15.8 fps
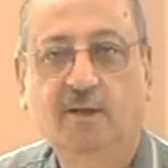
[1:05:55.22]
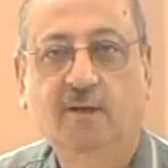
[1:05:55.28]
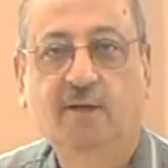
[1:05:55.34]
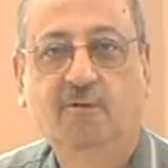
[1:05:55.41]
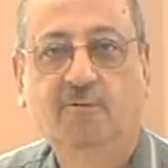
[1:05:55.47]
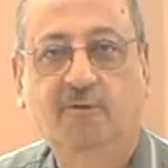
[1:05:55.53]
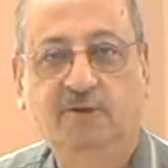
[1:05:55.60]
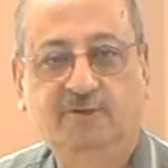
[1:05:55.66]

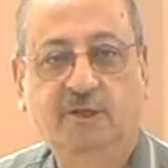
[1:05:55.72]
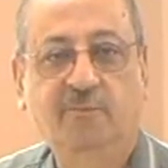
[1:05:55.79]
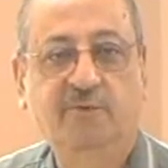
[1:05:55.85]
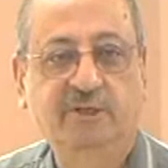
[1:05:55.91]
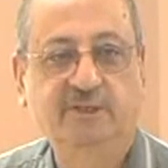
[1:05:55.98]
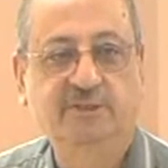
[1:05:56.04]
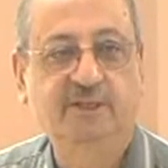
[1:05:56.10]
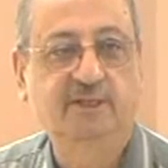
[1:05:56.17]
for some
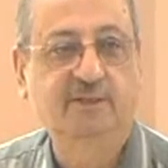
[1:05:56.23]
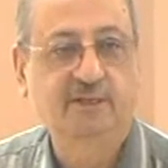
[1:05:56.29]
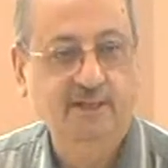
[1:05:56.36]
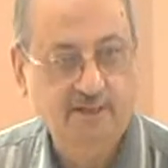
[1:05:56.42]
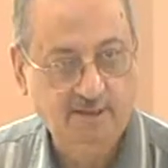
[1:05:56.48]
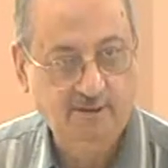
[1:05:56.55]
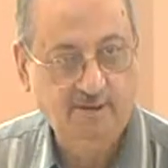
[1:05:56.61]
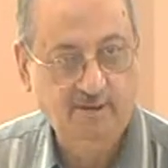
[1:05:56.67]
reason they
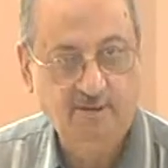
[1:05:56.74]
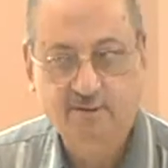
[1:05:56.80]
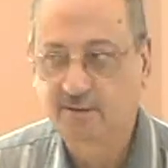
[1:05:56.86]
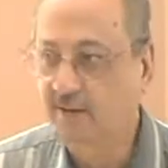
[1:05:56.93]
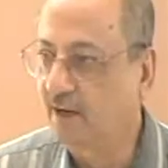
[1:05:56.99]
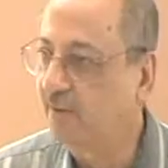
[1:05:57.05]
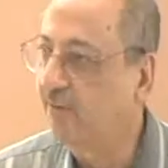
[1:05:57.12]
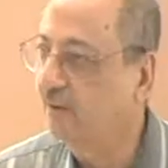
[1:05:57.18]
cannot
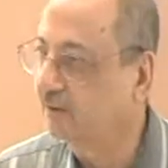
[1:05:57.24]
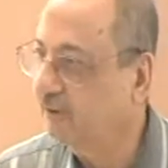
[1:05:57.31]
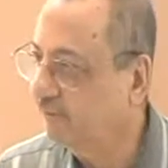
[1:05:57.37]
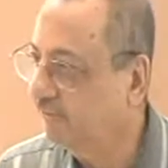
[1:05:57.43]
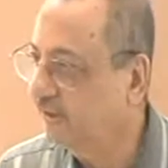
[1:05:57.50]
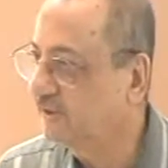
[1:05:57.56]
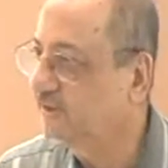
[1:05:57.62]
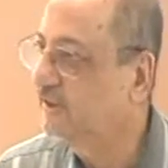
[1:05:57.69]
come on the
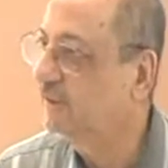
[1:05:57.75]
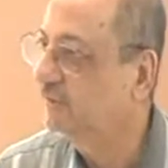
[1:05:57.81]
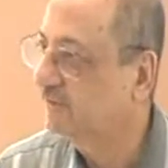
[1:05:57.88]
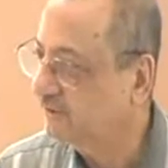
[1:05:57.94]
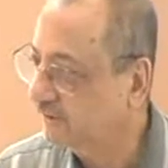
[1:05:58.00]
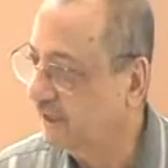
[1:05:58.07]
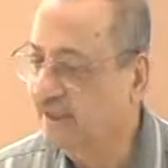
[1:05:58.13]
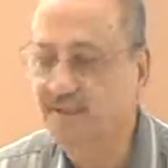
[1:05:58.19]
first day, but
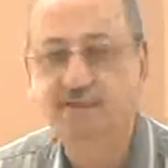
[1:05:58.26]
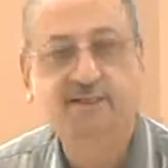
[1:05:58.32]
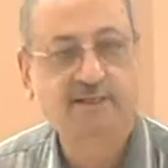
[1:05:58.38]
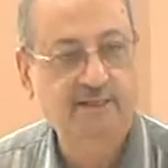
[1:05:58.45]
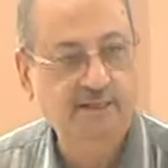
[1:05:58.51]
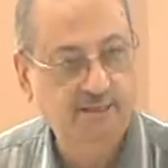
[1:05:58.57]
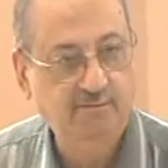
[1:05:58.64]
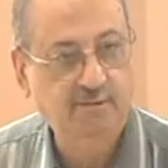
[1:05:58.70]
second day
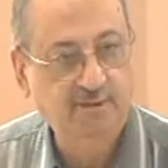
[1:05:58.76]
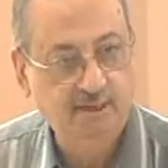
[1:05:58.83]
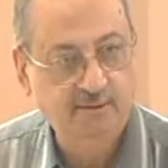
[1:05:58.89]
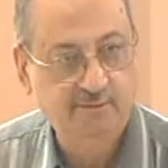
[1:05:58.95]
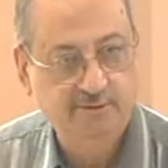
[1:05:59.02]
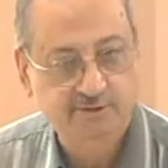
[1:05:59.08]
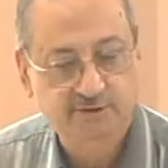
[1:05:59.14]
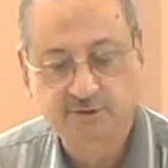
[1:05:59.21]
they will come,
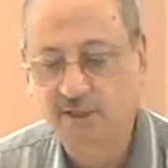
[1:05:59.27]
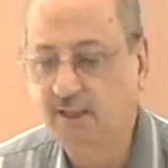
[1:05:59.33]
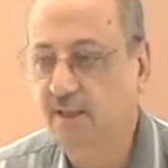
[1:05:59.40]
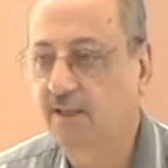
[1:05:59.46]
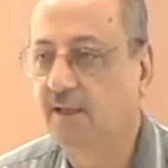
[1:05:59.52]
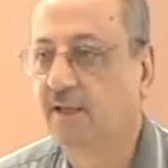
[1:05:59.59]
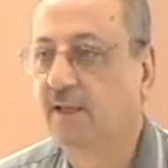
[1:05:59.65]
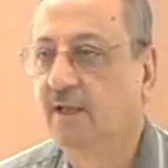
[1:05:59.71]
inshallah.
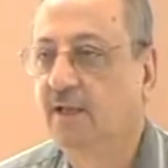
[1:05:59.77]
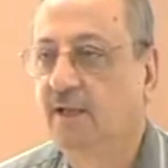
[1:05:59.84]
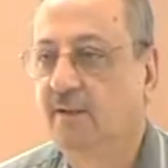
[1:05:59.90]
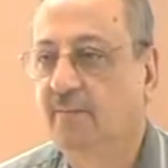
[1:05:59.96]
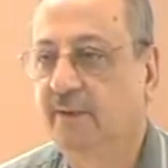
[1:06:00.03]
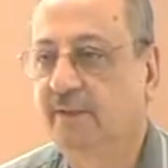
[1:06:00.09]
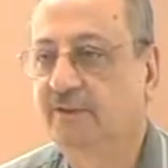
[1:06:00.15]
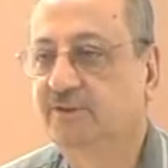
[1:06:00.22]

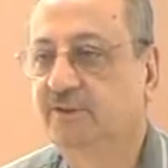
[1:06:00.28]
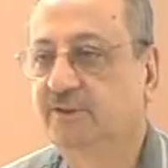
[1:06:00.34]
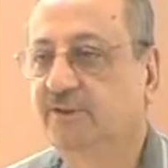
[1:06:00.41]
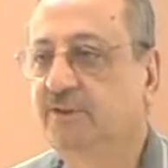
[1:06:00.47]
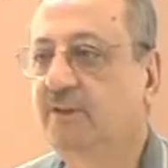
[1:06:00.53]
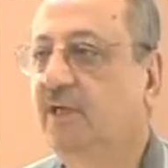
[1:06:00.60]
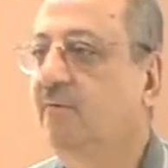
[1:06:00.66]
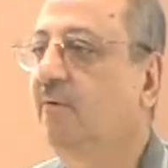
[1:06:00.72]
Brothers and
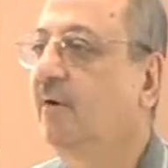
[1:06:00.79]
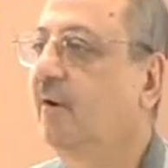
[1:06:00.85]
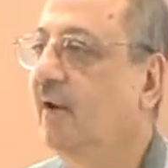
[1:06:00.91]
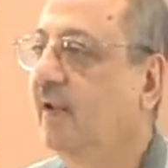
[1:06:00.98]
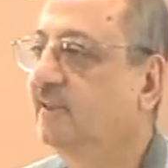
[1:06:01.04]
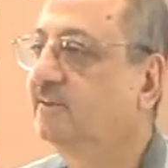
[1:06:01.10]
sisters, our class